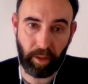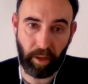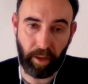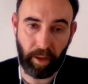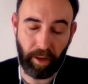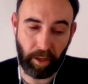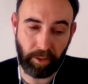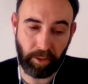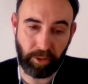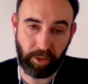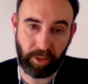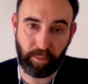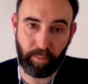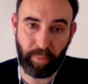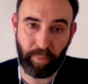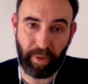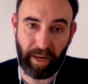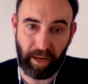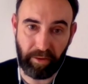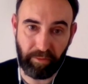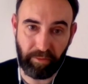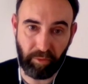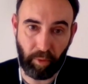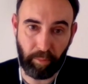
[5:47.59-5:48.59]
largest
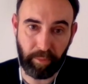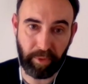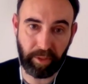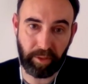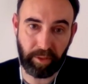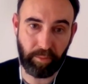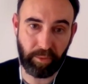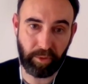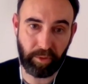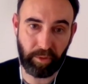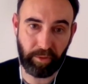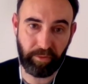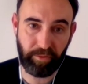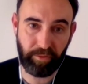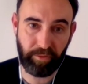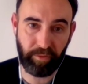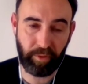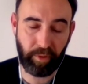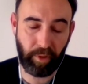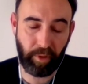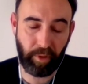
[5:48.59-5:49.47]
platform in terms of